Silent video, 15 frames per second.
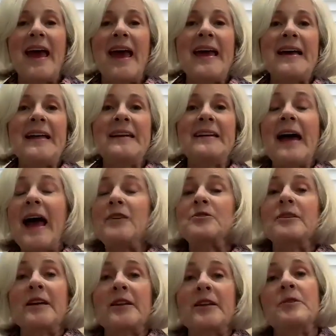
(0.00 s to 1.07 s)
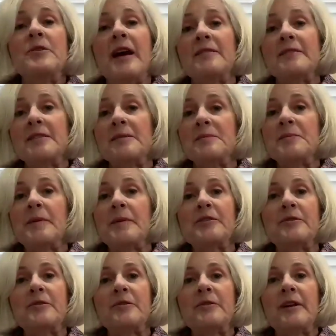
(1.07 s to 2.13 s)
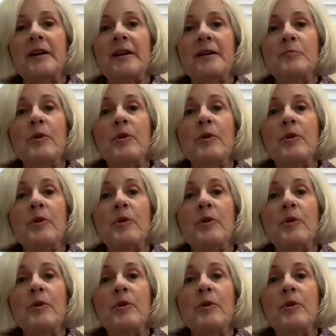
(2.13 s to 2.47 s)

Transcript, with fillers: And actually, I do have some special uh,